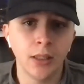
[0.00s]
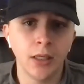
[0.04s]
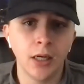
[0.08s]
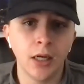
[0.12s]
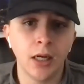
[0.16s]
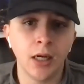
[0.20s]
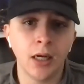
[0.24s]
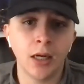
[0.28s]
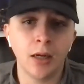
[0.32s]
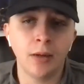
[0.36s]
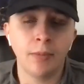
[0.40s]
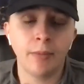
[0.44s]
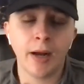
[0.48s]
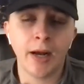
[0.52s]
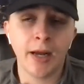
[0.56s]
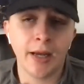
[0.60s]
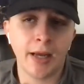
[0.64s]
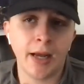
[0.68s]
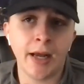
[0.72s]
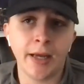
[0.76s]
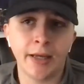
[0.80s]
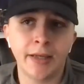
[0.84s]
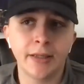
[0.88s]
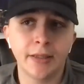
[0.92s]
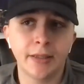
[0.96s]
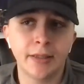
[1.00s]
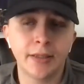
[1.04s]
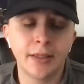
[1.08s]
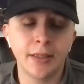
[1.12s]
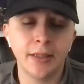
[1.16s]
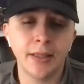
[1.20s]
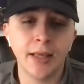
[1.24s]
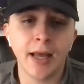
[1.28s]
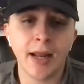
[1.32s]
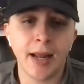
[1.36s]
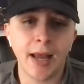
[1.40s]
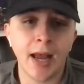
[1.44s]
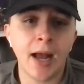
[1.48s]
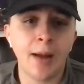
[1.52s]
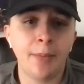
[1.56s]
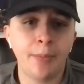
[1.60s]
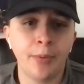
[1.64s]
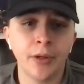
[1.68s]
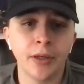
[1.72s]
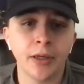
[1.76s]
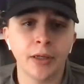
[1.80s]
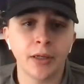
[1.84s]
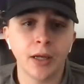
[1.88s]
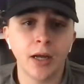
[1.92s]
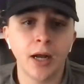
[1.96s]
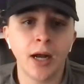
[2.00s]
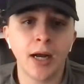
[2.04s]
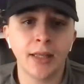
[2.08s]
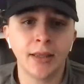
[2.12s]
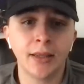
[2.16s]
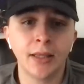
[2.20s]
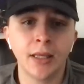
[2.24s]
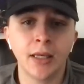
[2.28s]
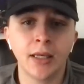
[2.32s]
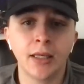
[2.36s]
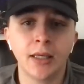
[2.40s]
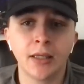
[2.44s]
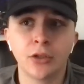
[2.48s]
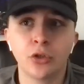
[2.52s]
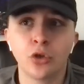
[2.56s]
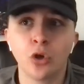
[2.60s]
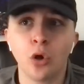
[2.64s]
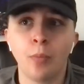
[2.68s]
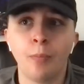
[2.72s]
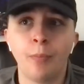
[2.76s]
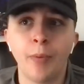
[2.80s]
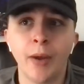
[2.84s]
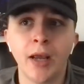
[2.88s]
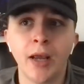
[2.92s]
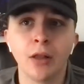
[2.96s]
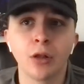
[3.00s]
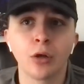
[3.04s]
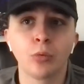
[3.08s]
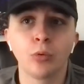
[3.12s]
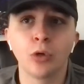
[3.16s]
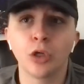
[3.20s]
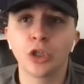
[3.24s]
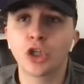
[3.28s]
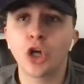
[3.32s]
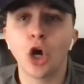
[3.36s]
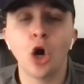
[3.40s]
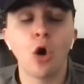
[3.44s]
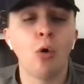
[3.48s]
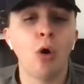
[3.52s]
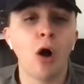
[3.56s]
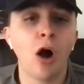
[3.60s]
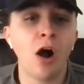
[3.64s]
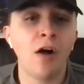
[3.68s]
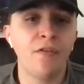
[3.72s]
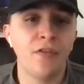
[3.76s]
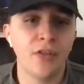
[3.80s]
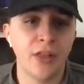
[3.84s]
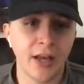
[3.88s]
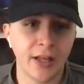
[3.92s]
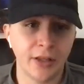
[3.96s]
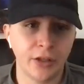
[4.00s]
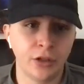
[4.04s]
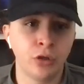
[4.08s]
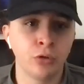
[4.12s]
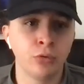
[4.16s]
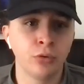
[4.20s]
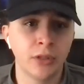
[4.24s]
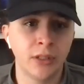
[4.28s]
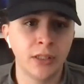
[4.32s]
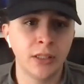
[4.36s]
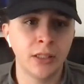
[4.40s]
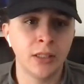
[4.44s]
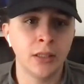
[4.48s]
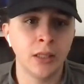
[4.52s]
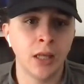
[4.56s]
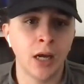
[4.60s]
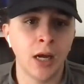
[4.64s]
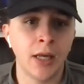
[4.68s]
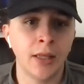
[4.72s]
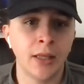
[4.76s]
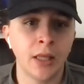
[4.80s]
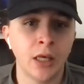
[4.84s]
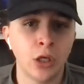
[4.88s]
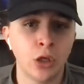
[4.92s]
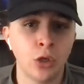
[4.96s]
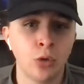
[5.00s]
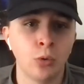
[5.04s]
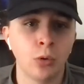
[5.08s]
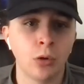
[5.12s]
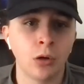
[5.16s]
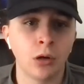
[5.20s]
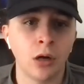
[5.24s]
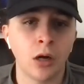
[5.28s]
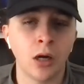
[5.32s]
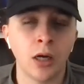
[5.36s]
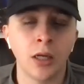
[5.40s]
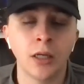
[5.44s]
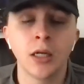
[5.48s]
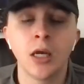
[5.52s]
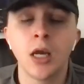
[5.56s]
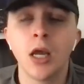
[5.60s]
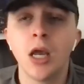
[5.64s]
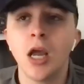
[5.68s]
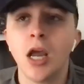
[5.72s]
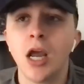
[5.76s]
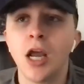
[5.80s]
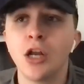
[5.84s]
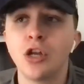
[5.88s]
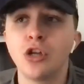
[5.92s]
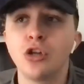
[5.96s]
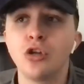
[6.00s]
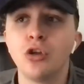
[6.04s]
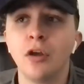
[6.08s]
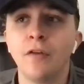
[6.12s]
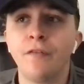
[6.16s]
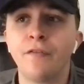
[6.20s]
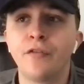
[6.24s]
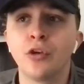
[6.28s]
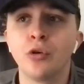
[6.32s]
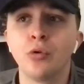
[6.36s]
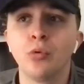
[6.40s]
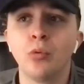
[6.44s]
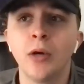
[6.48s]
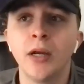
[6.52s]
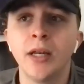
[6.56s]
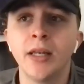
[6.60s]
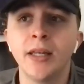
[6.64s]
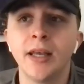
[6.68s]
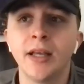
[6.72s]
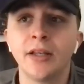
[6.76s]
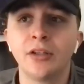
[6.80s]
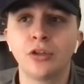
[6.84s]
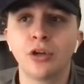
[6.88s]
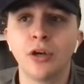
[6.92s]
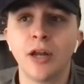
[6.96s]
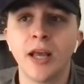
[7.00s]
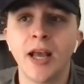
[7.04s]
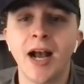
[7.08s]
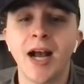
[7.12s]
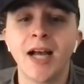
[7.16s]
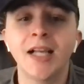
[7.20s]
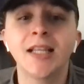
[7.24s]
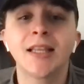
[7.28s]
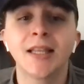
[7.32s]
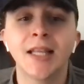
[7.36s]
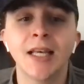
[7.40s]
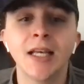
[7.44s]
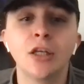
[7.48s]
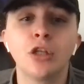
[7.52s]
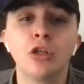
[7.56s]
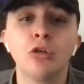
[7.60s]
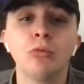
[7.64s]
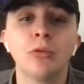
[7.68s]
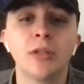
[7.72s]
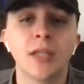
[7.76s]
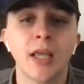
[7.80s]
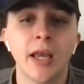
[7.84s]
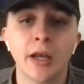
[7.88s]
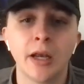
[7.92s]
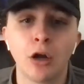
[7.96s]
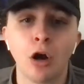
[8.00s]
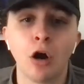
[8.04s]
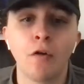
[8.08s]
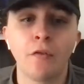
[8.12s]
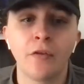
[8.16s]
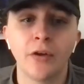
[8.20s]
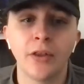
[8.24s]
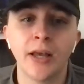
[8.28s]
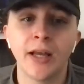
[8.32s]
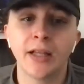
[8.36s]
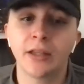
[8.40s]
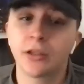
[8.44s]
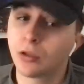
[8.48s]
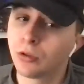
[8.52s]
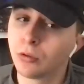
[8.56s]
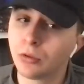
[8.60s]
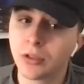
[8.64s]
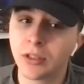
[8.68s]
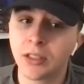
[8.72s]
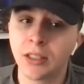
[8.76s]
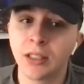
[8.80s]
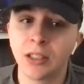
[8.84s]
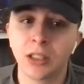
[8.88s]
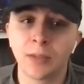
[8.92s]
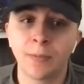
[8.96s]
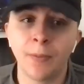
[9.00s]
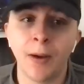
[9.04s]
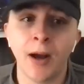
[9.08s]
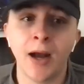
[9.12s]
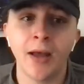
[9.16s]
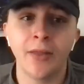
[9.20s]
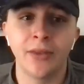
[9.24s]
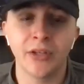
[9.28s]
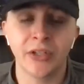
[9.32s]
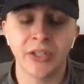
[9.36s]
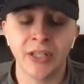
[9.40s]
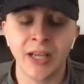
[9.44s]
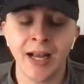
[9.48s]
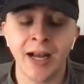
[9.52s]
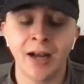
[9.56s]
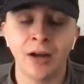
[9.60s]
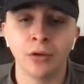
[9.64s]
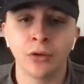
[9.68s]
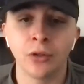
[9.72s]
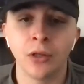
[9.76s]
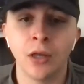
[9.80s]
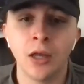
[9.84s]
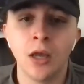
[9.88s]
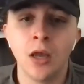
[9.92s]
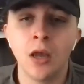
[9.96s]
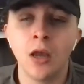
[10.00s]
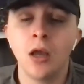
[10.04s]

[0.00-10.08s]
I could see that happening. I think so. Baylor would go off of that 2 seed line that you were on. And if you win yesterday, I think you take over that 2 seed spot in the South.